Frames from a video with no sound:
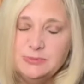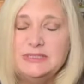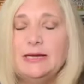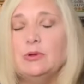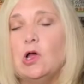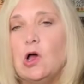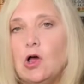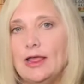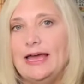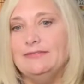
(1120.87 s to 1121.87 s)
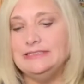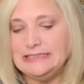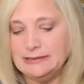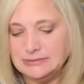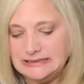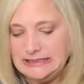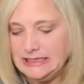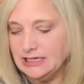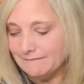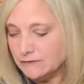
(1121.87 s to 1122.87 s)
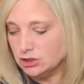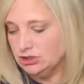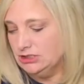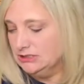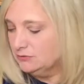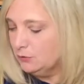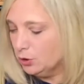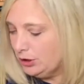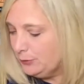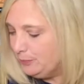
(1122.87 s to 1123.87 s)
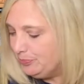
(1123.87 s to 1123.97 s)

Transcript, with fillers: but they will all have DMC conversions for you.